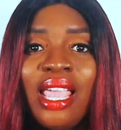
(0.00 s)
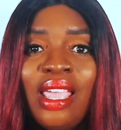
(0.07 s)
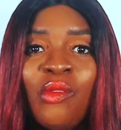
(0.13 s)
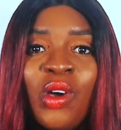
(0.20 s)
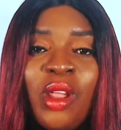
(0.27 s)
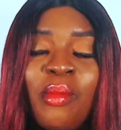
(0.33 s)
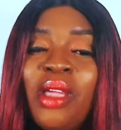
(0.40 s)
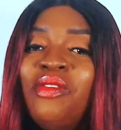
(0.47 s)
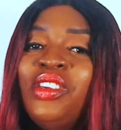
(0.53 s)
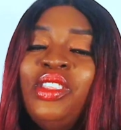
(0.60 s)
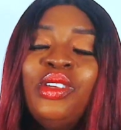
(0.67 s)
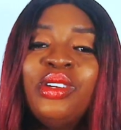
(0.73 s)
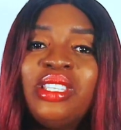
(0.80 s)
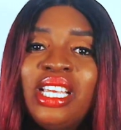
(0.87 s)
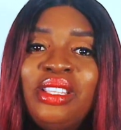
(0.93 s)
In one of my
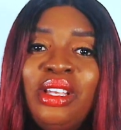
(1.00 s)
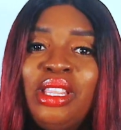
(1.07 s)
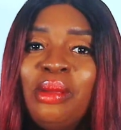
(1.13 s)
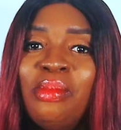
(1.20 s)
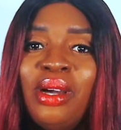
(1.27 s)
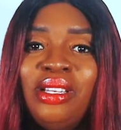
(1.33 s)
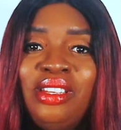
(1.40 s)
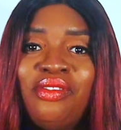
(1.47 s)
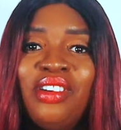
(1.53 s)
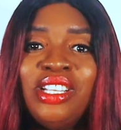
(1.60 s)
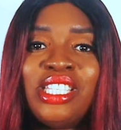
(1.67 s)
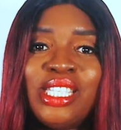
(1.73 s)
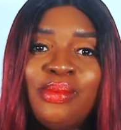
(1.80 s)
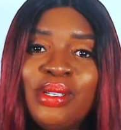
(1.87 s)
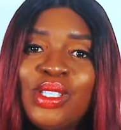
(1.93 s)
videos, I think about
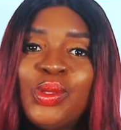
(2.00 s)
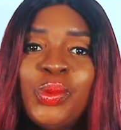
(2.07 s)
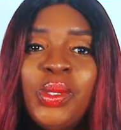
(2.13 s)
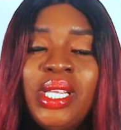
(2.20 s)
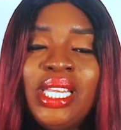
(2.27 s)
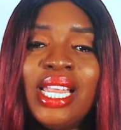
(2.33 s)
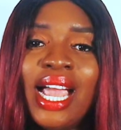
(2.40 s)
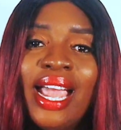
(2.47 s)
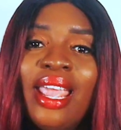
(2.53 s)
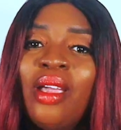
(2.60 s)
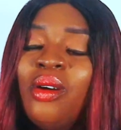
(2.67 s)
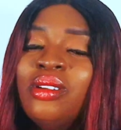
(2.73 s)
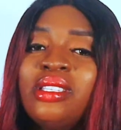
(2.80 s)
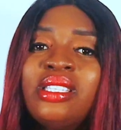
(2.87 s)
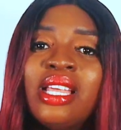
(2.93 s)
differences between
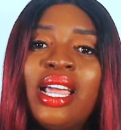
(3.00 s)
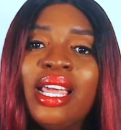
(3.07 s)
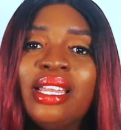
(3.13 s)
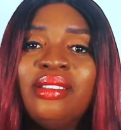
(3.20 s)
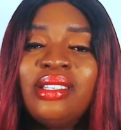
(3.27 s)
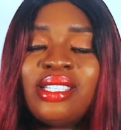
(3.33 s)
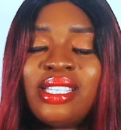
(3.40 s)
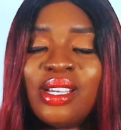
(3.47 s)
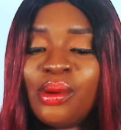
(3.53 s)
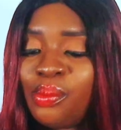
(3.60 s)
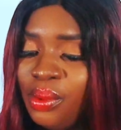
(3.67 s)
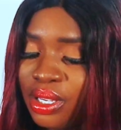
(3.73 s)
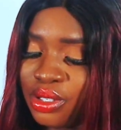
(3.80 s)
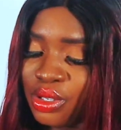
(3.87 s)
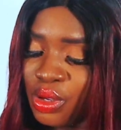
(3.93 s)
IELTS and
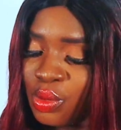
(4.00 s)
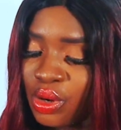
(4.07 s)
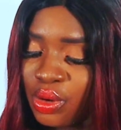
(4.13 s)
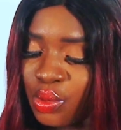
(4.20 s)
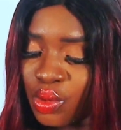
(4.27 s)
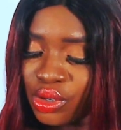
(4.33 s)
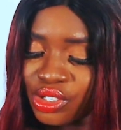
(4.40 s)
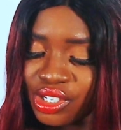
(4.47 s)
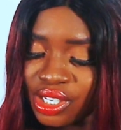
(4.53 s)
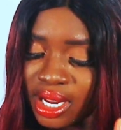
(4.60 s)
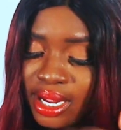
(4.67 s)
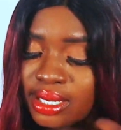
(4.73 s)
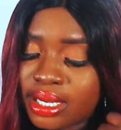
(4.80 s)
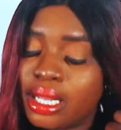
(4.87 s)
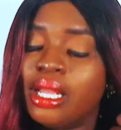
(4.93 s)
CELPI. So you want to watch
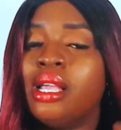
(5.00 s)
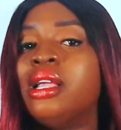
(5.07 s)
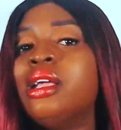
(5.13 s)
that.